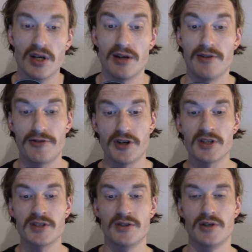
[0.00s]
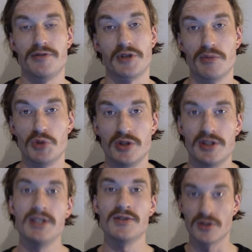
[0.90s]
A third of the
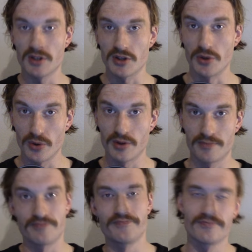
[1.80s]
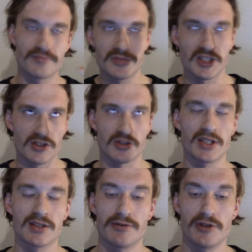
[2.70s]
community, so not the whole
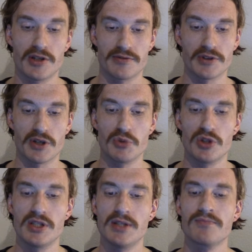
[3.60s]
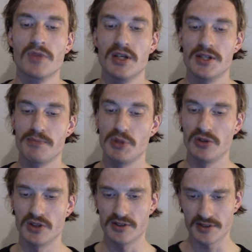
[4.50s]
district, a third of the community is built
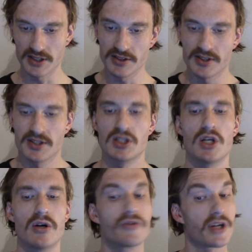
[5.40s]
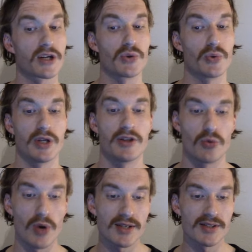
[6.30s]
on stilts along the lagoon and the
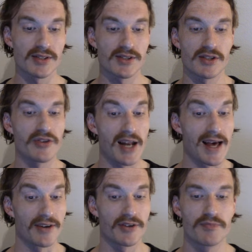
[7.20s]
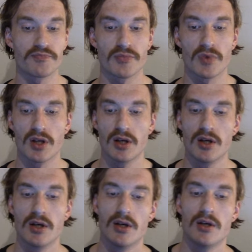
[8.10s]
rest is on the land.
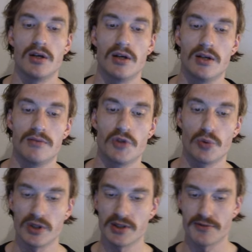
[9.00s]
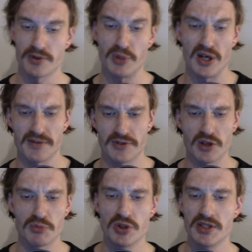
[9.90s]
The waterfront part of the
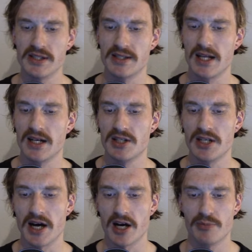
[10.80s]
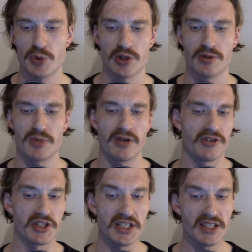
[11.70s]
community is largely harbored by
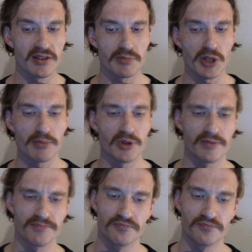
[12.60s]
the Egan people,